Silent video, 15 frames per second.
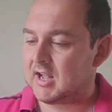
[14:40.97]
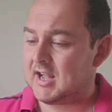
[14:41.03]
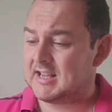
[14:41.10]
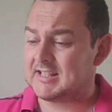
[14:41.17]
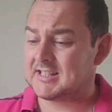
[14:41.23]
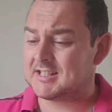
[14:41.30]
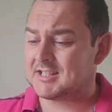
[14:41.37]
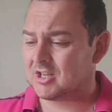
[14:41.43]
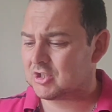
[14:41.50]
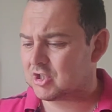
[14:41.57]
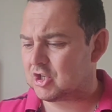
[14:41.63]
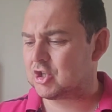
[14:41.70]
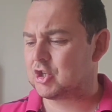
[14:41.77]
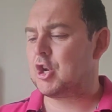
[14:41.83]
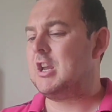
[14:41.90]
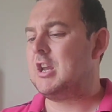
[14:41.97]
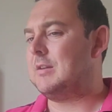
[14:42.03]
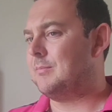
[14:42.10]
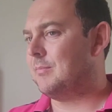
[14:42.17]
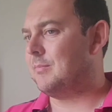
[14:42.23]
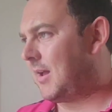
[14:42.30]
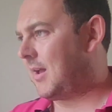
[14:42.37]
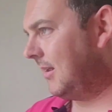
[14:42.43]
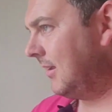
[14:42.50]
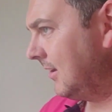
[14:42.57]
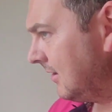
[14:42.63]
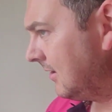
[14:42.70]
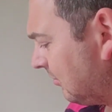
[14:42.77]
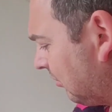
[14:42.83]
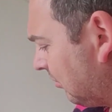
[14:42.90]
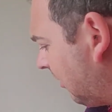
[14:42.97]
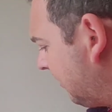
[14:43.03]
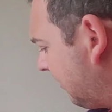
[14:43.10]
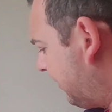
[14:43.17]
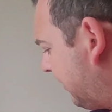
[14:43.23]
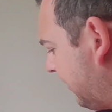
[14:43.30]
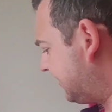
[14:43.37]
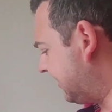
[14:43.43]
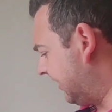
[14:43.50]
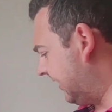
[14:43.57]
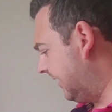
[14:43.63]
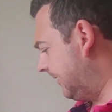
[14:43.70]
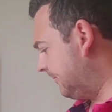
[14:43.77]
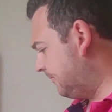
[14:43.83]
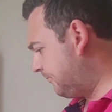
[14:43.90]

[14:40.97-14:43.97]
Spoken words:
That is such a shame, that. What a pity.